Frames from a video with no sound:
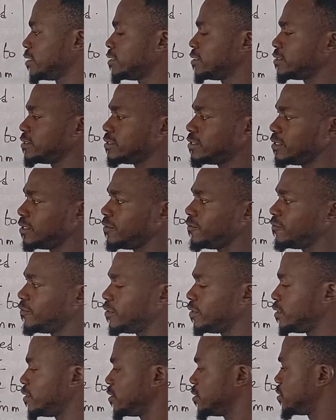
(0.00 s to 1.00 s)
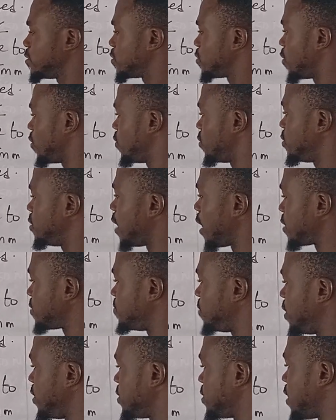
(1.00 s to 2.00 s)
CV. So
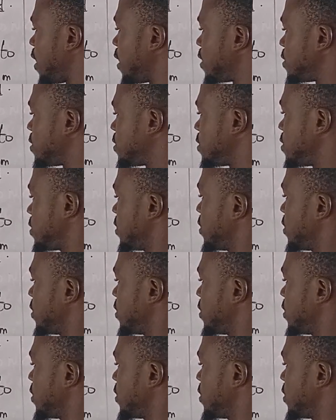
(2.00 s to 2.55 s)
that means that